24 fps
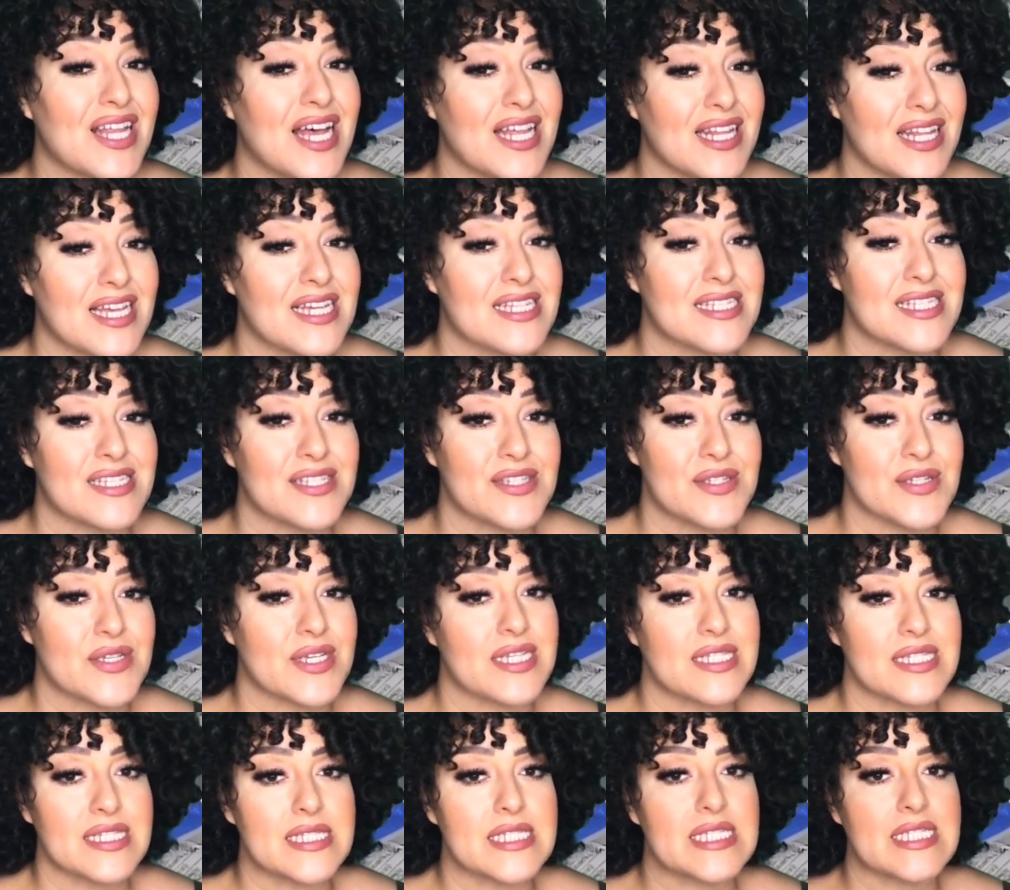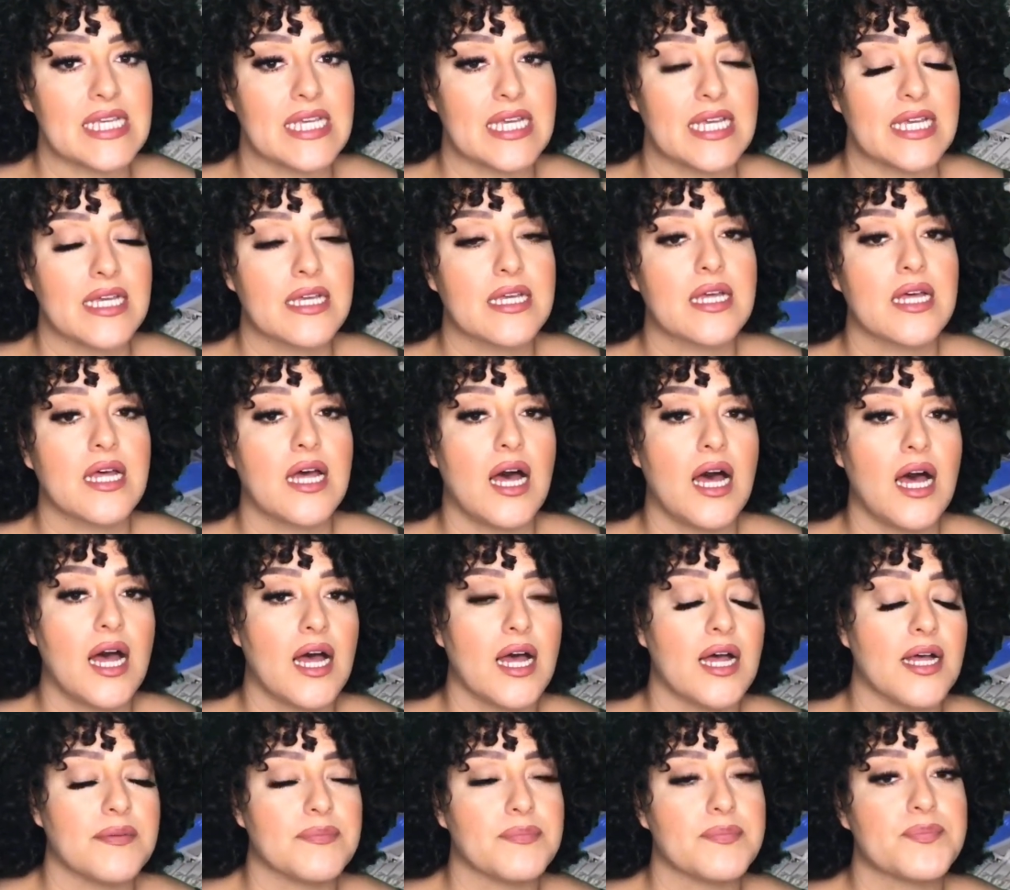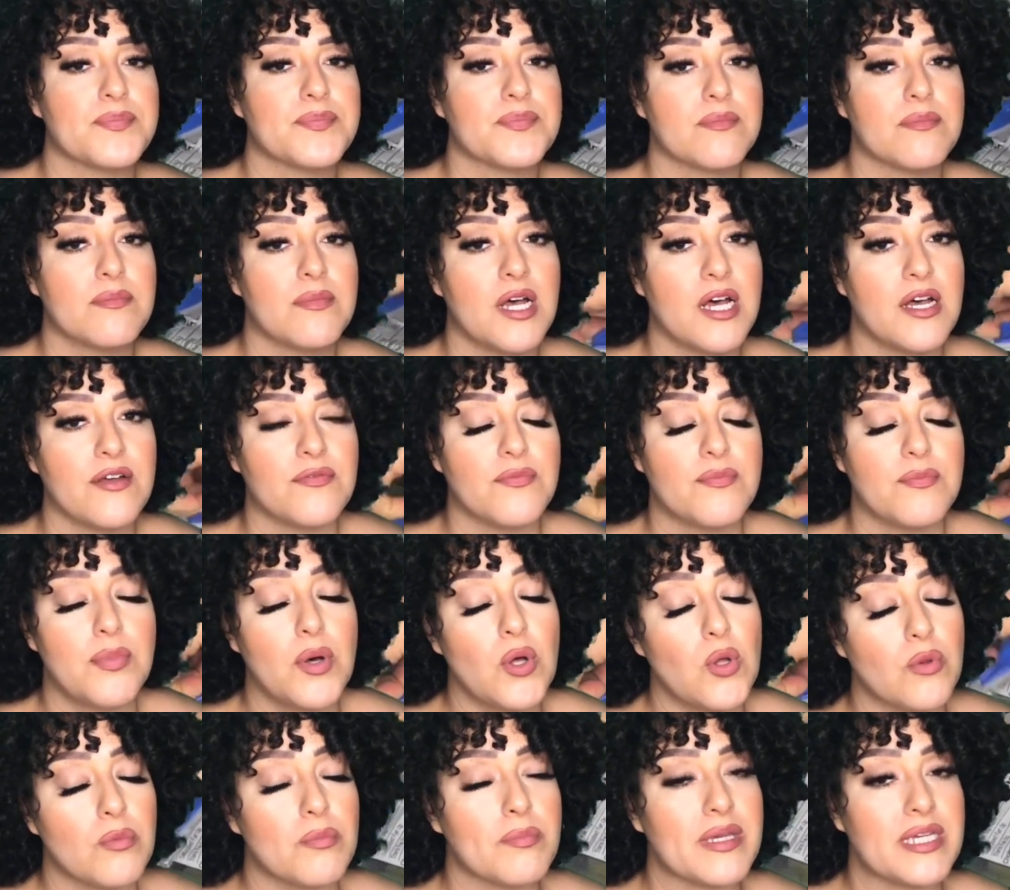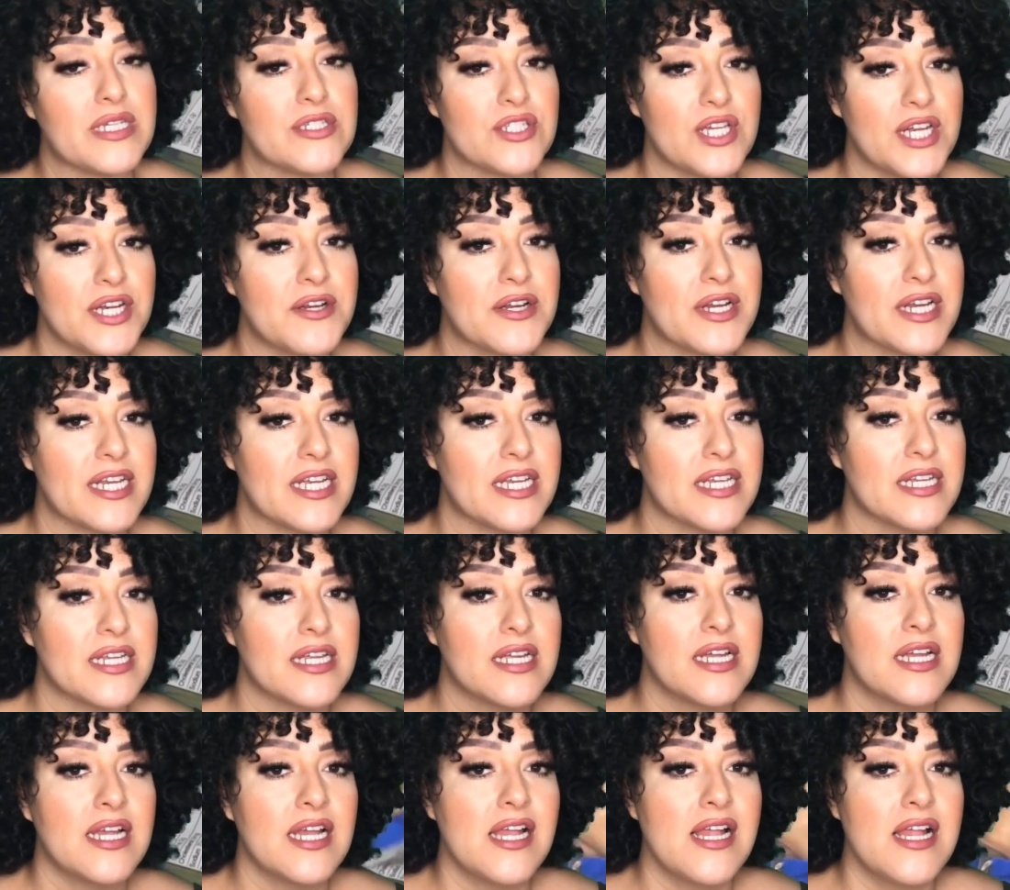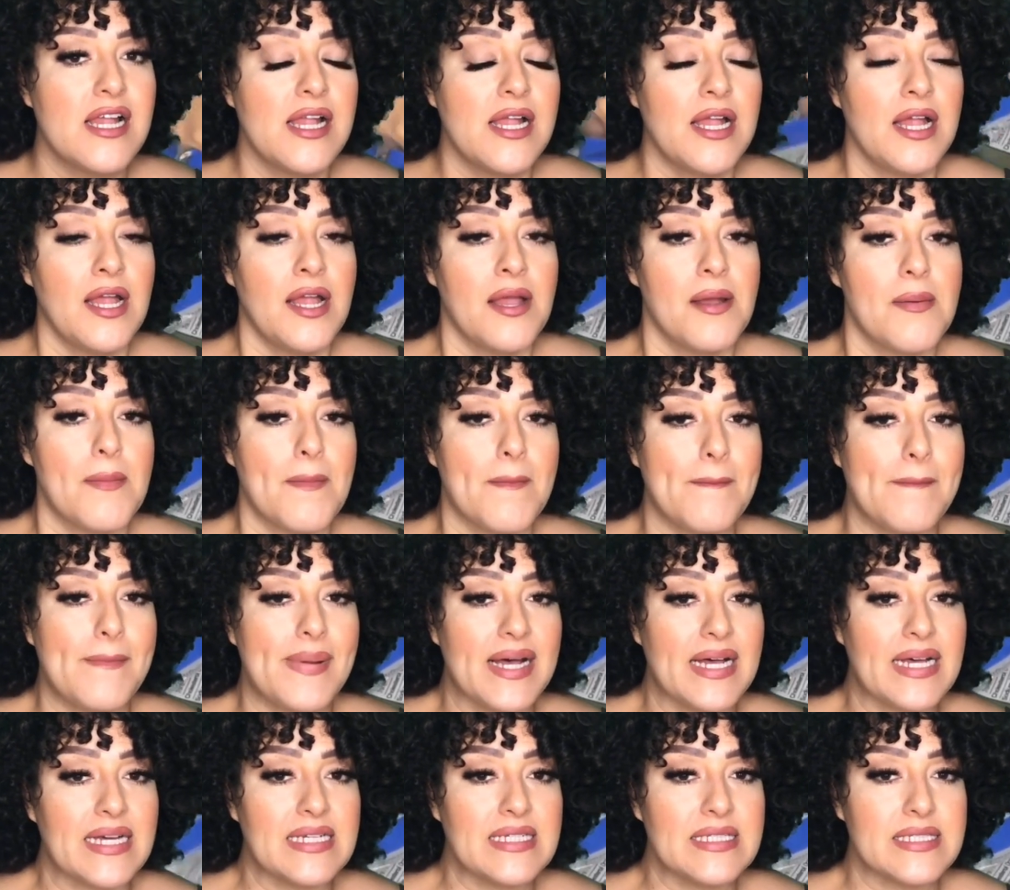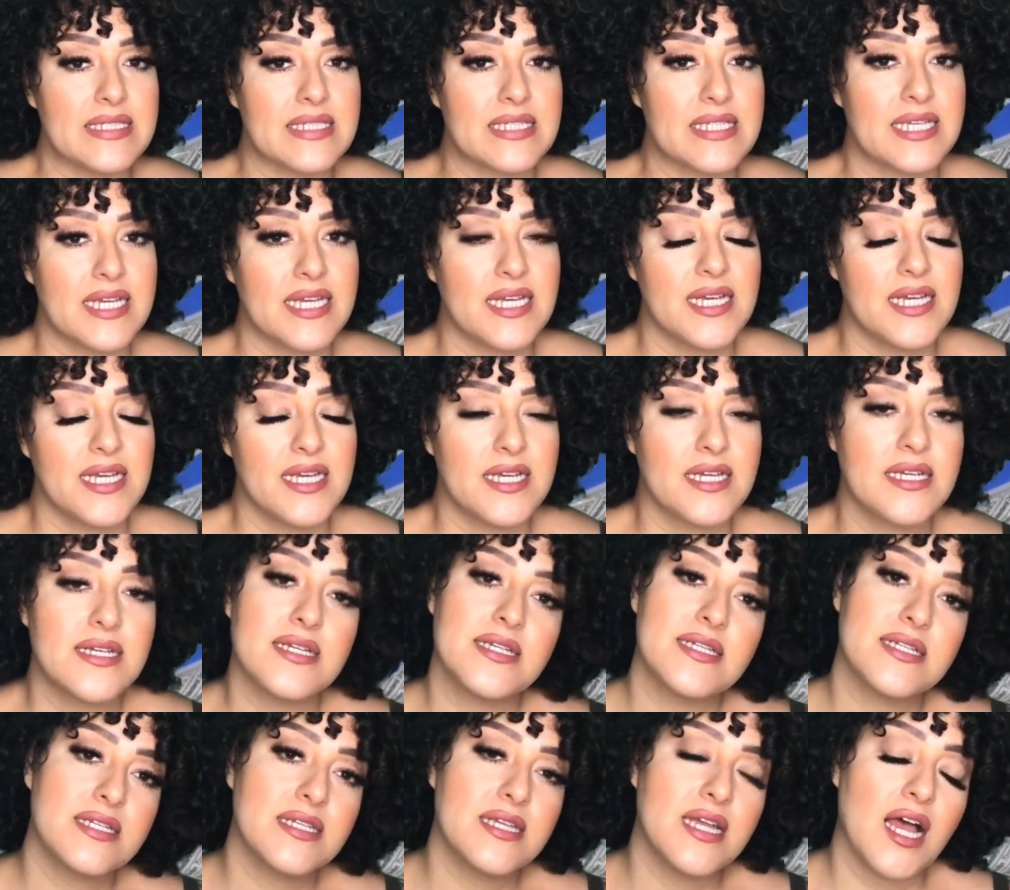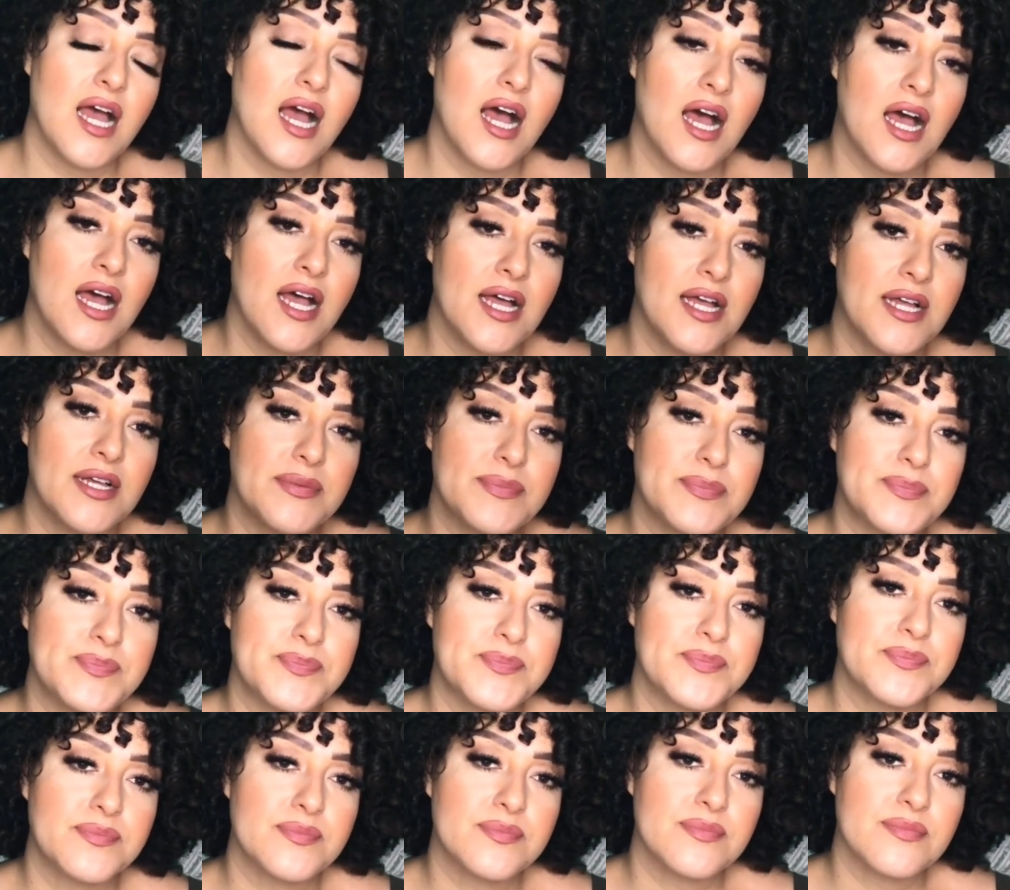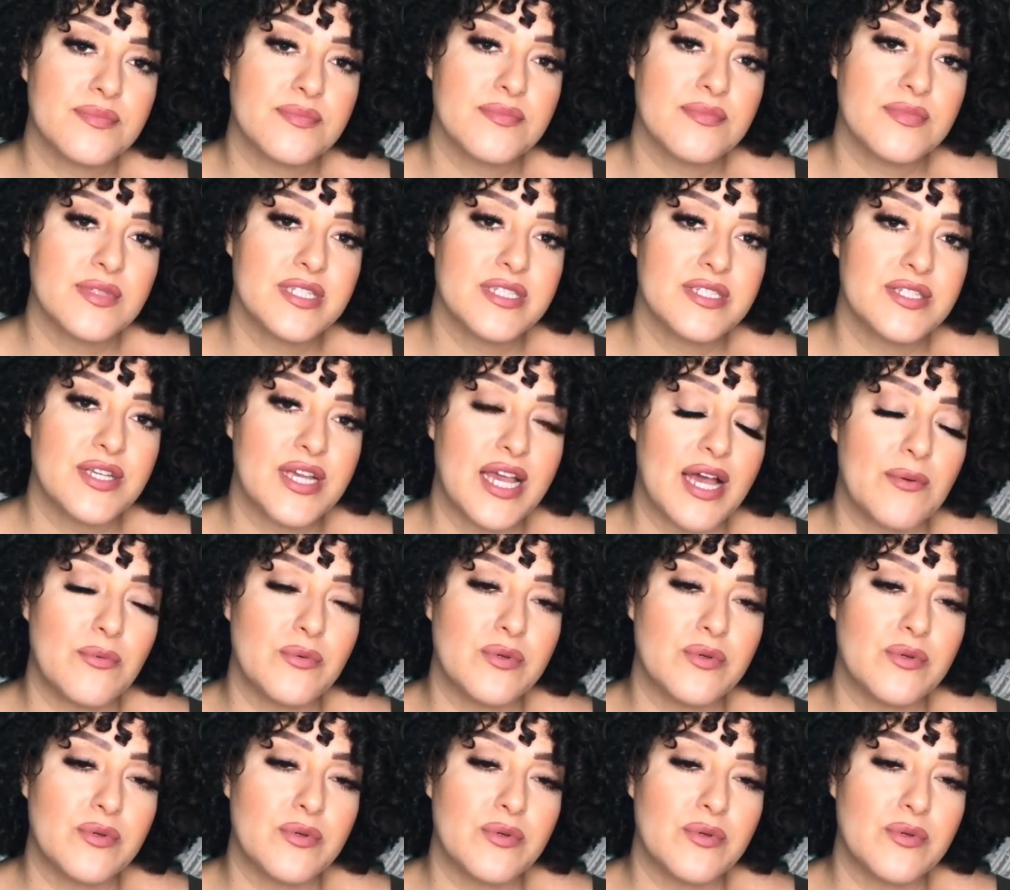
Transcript: less, as you can see, of pulp being generated. But so yeah, we'll